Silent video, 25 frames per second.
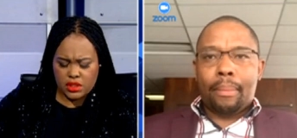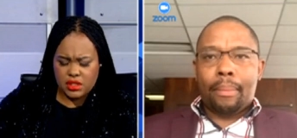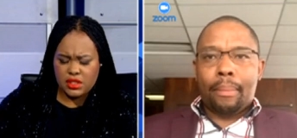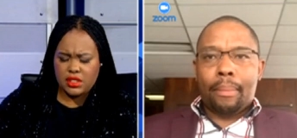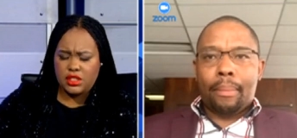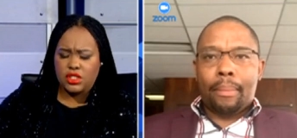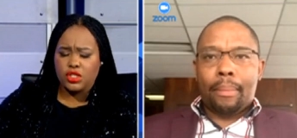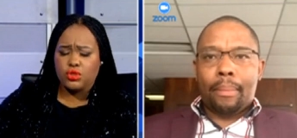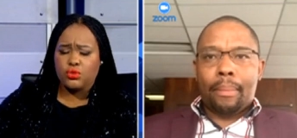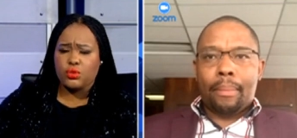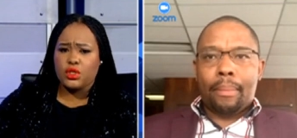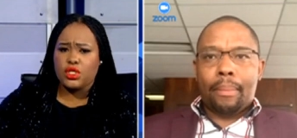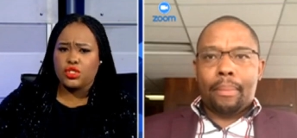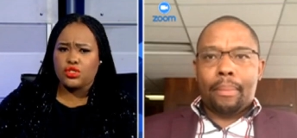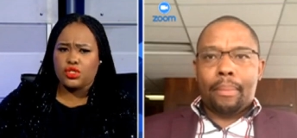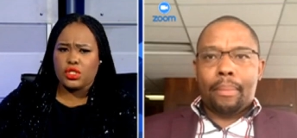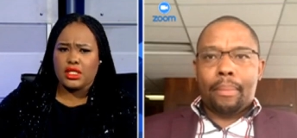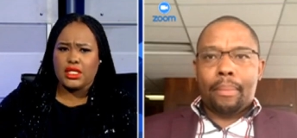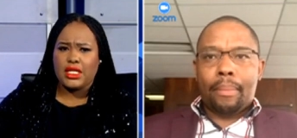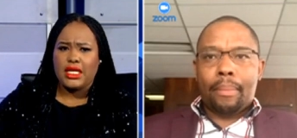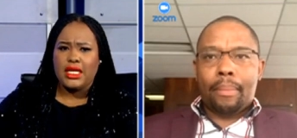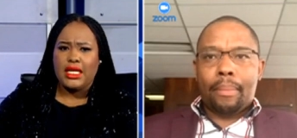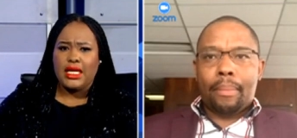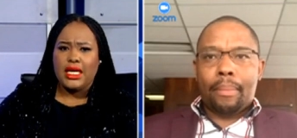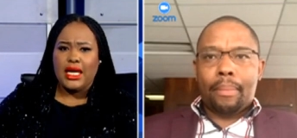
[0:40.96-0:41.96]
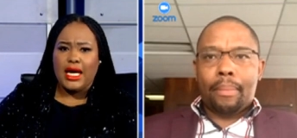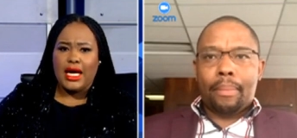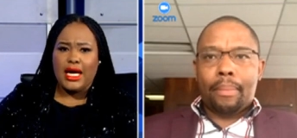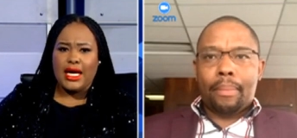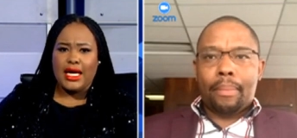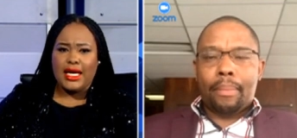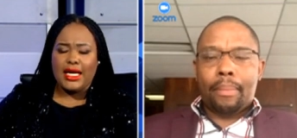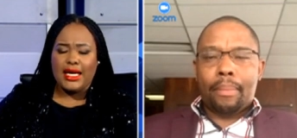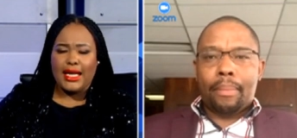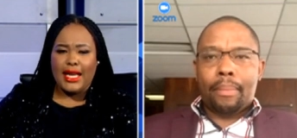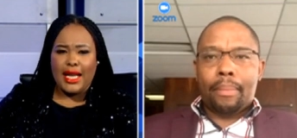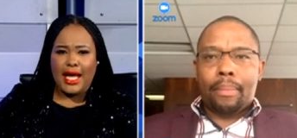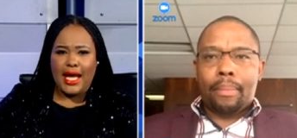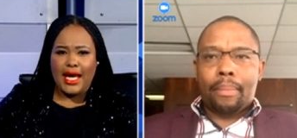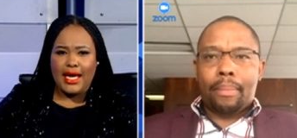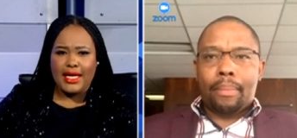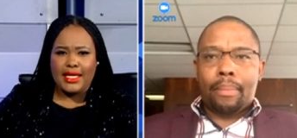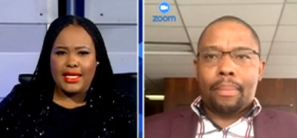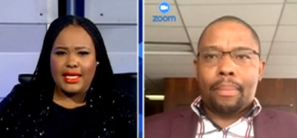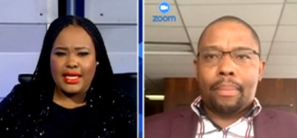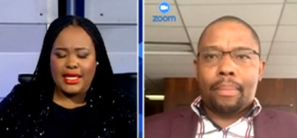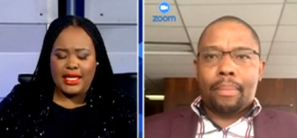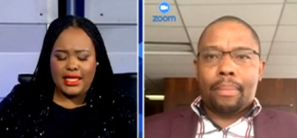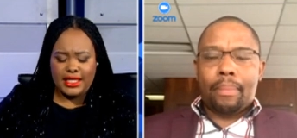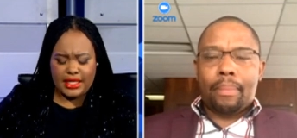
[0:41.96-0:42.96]
Speaker 1: What's the situation
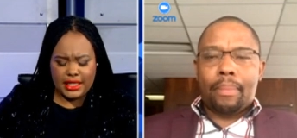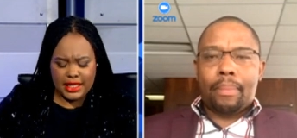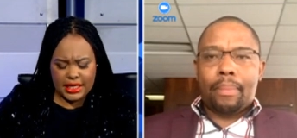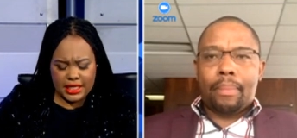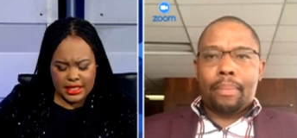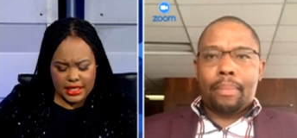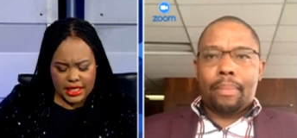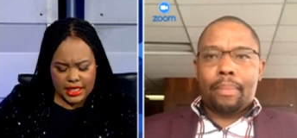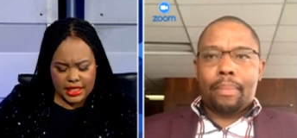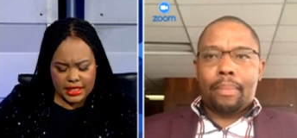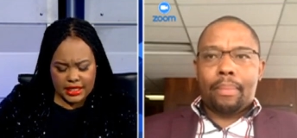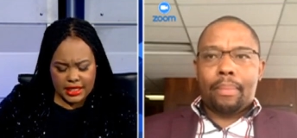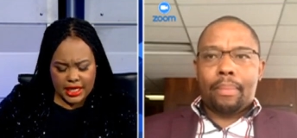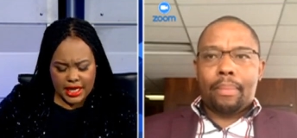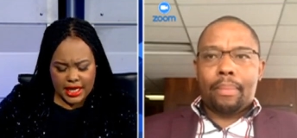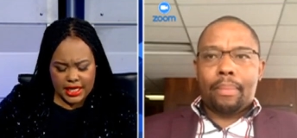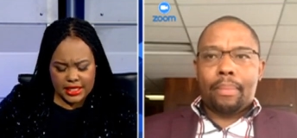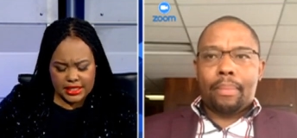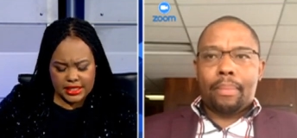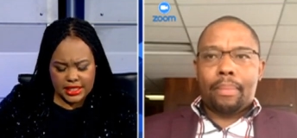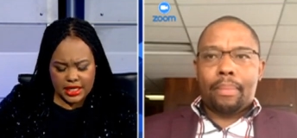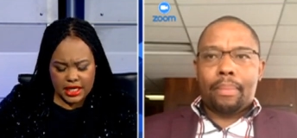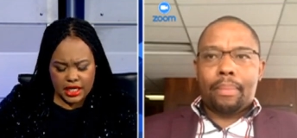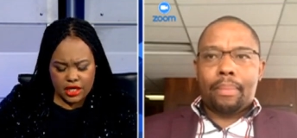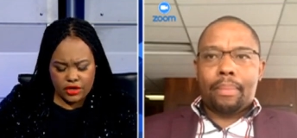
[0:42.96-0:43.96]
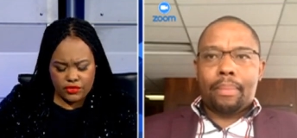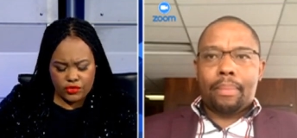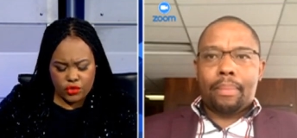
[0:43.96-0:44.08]
like in KZN?